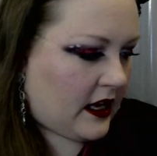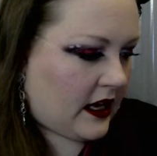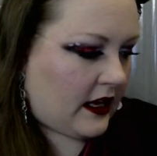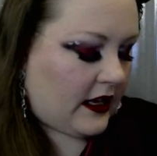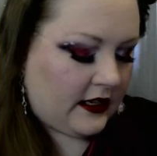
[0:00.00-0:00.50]

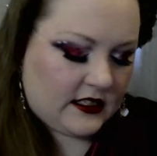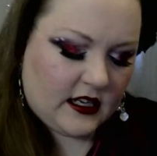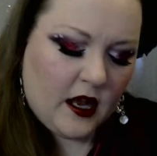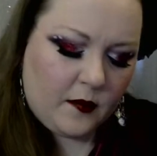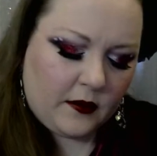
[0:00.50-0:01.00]
And a
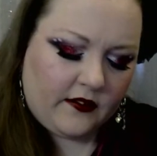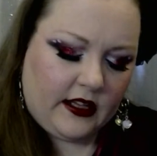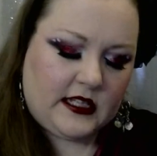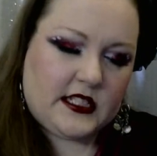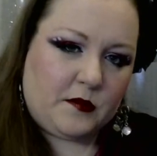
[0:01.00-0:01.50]
couple of
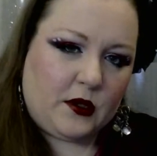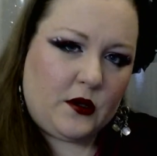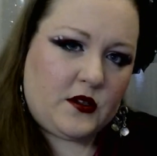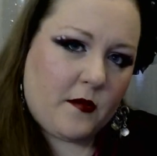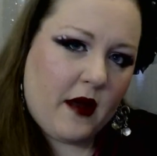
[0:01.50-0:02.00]
these, the
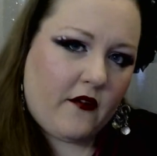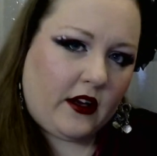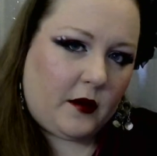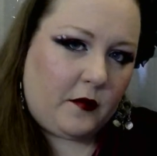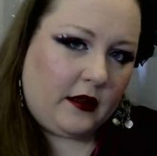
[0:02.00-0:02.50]
blues I'm
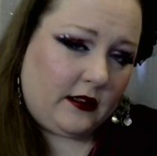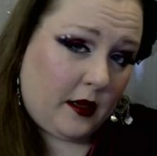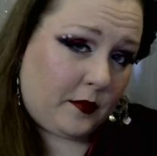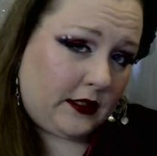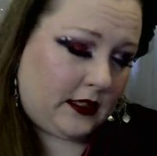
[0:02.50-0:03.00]
having to build
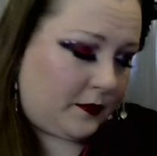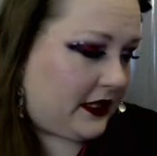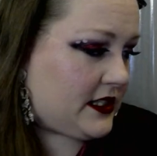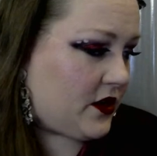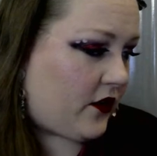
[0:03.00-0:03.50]
up a little
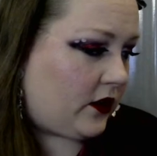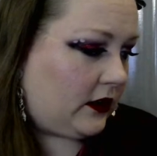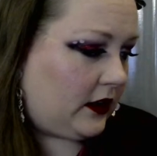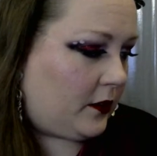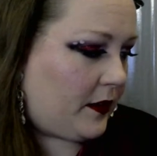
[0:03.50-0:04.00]
bit so they're a
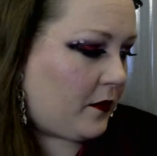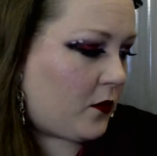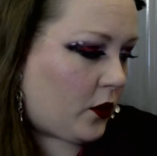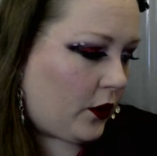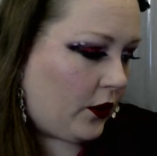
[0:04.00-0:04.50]
little bit
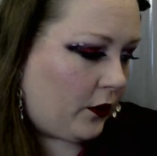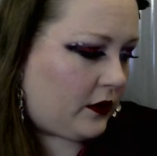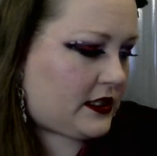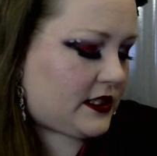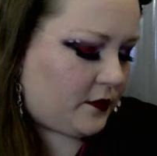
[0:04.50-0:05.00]
more
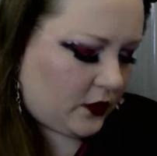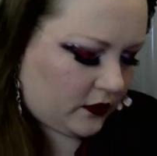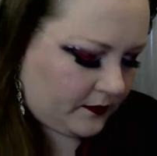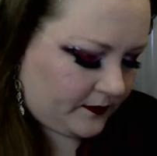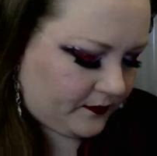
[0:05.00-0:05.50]
noticeable.